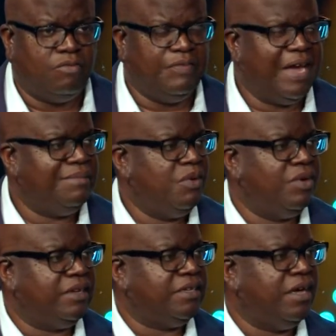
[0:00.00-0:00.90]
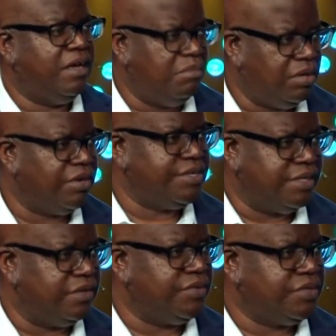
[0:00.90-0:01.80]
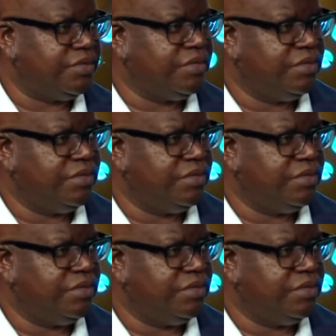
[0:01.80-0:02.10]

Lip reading: We've got to be willing to humble ourselves.